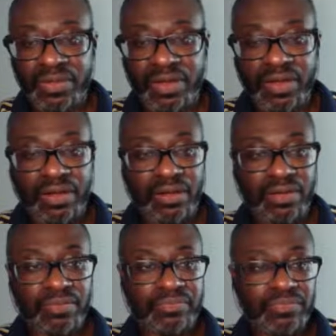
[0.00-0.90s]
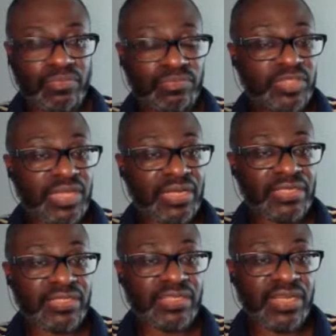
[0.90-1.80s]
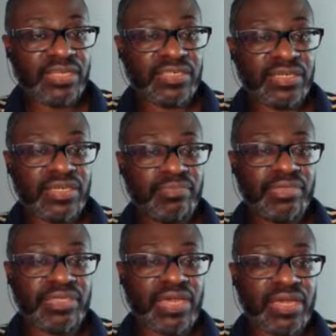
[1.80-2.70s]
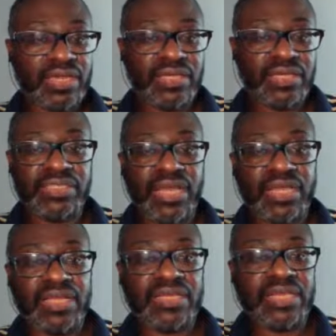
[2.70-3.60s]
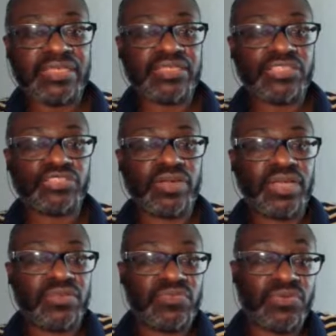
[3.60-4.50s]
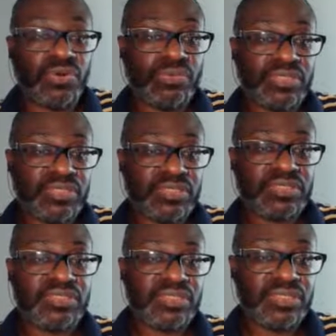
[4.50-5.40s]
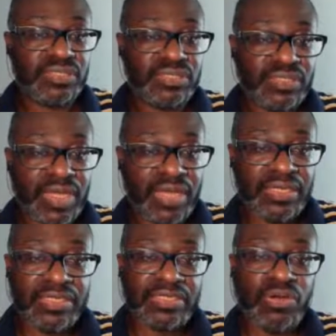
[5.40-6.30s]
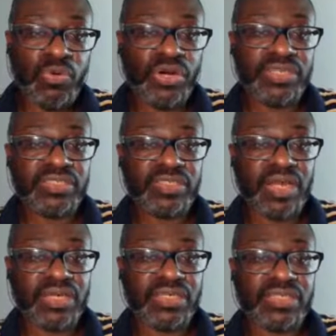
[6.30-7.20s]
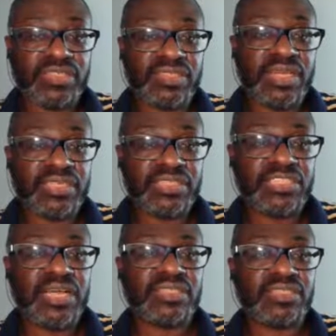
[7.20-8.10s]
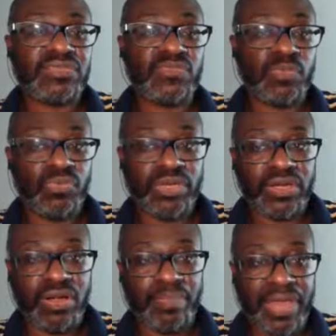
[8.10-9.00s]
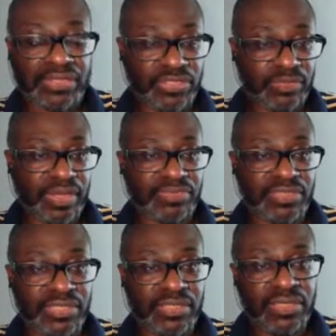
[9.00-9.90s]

Okay. Staying in the lane of the NBA, the LA Lakers trade forwards Talen, Horton-Tucker, and Stanley Johnson for point guard Patrick Beverley.